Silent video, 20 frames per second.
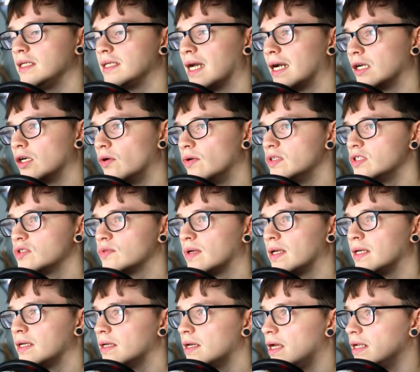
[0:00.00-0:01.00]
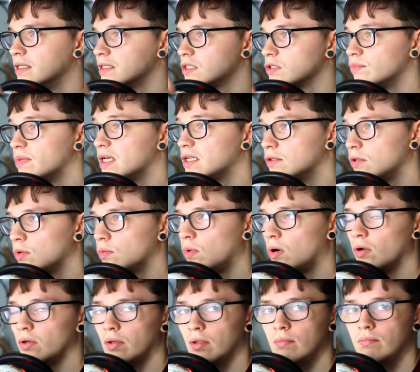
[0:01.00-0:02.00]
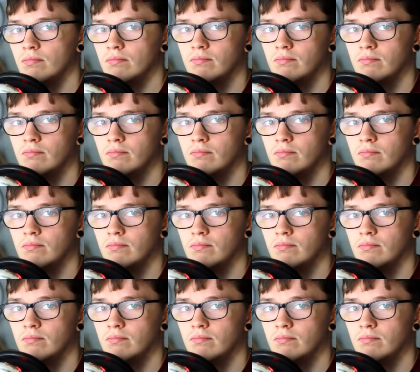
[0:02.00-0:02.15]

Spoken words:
and go into it and submit another one.